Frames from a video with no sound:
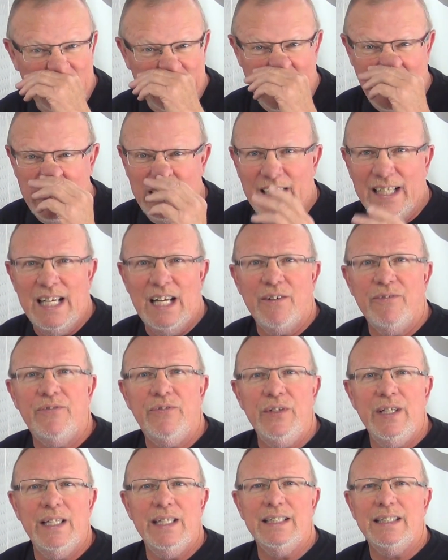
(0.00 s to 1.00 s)
Actually, I got a
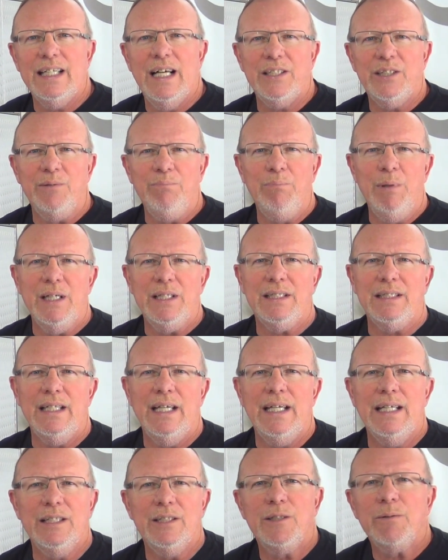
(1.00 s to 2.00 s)
friend that's got some
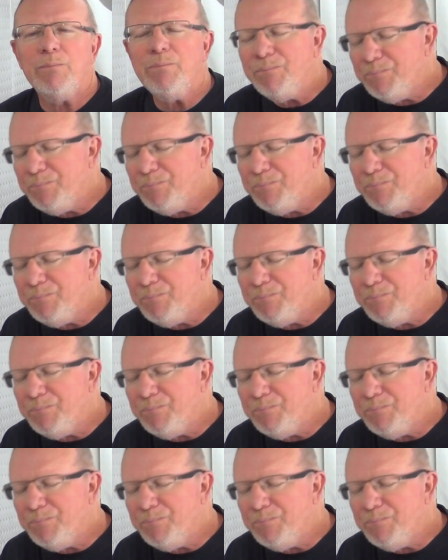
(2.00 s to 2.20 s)
Mustangs.